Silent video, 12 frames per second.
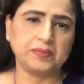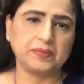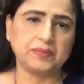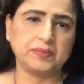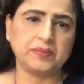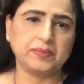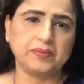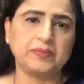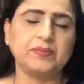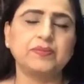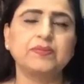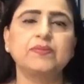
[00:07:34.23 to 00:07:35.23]

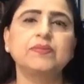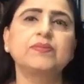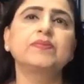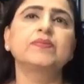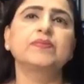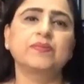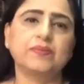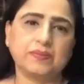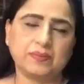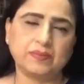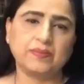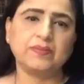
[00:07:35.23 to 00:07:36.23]

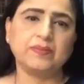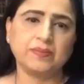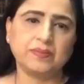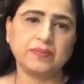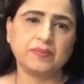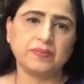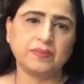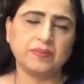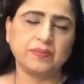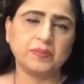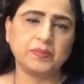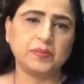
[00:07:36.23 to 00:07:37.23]

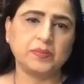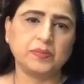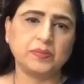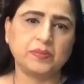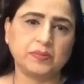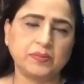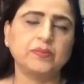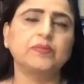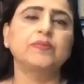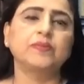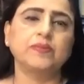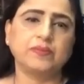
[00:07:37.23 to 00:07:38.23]

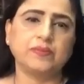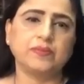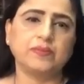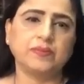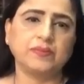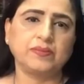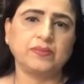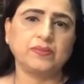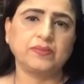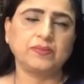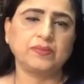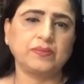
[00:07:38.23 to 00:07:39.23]

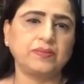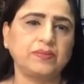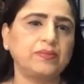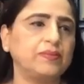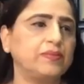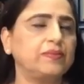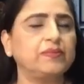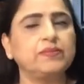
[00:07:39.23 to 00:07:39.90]
(not speaking)